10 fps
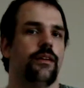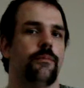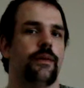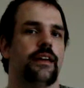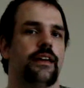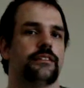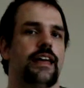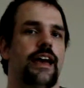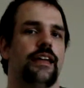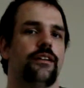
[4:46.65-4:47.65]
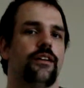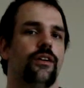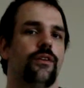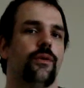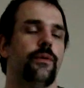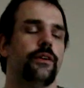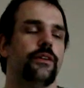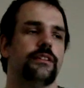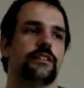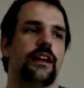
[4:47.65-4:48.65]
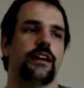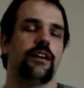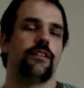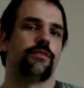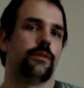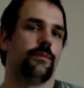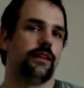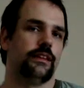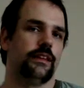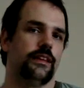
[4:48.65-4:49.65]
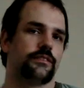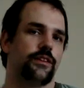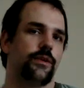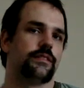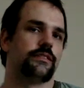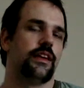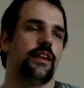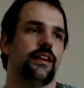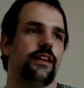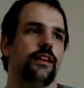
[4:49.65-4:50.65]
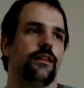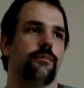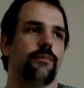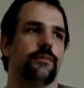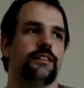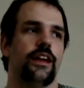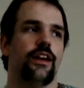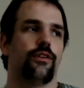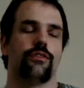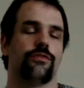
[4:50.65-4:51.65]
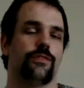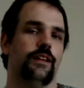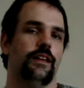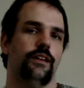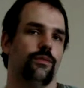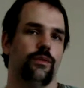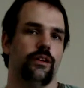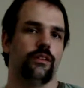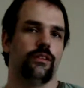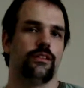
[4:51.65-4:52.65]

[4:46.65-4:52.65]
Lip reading: because that oil does not come from the Middle East, so it's terror-free oil.